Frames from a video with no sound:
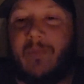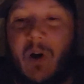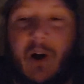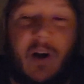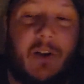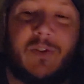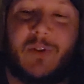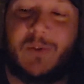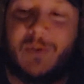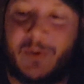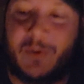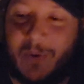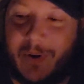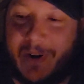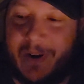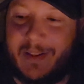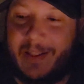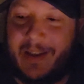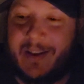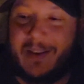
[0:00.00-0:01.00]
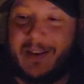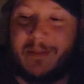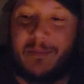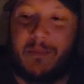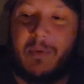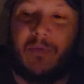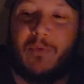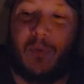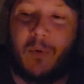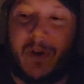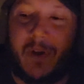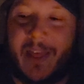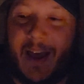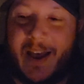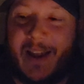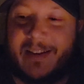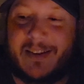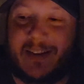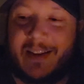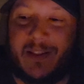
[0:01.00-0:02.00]
Also, sorry, like, before
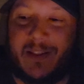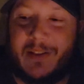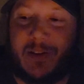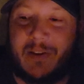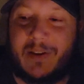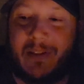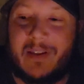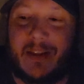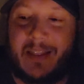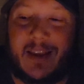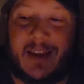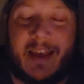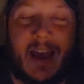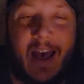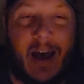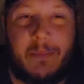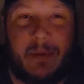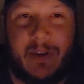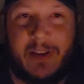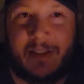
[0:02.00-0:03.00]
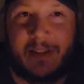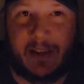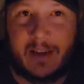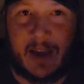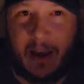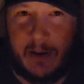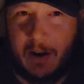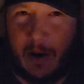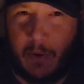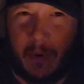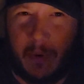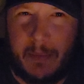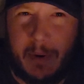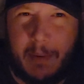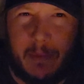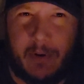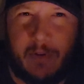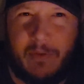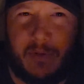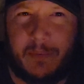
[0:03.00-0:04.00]
that, in the cab, he's like, I
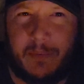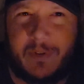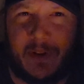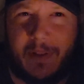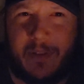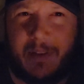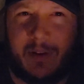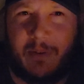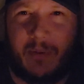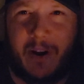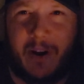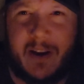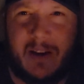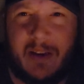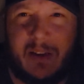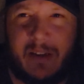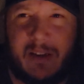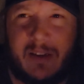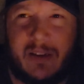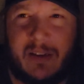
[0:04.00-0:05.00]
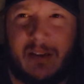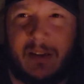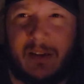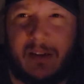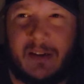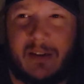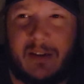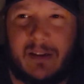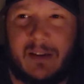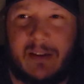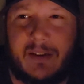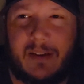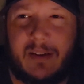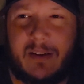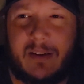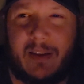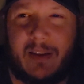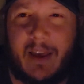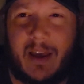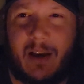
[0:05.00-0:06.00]
remember you from something, right?
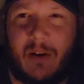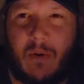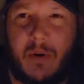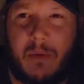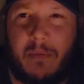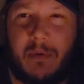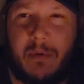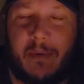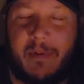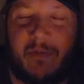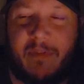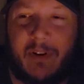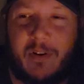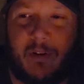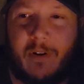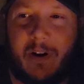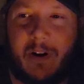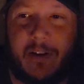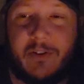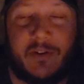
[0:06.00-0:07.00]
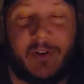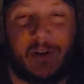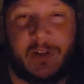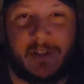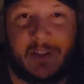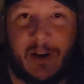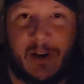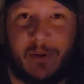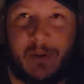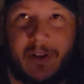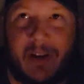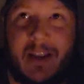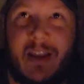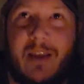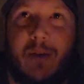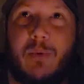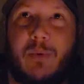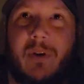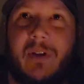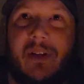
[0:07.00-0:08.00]
Can't quite put my finger on it. Turns out that
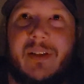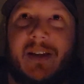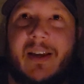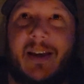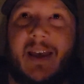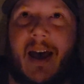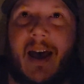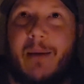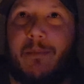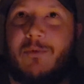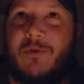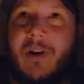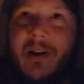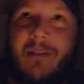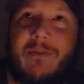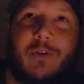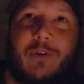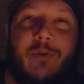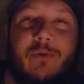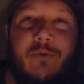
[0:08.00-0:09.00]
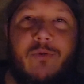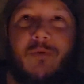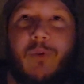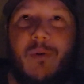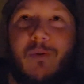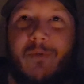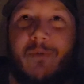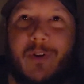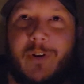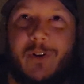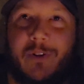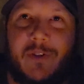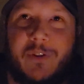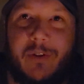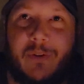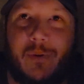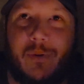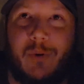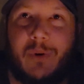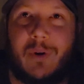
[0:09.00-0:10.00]
he was a cab driver who drove her
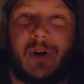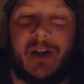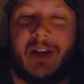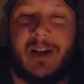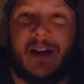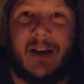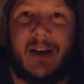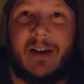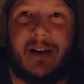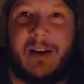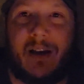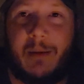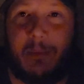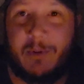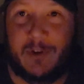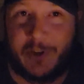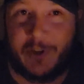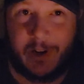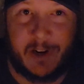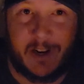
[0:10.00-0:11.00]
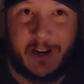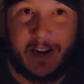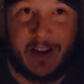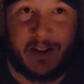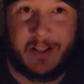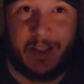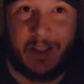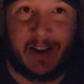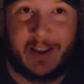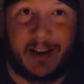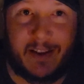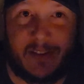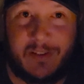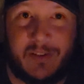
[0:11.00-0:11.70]
to a maternity clinic.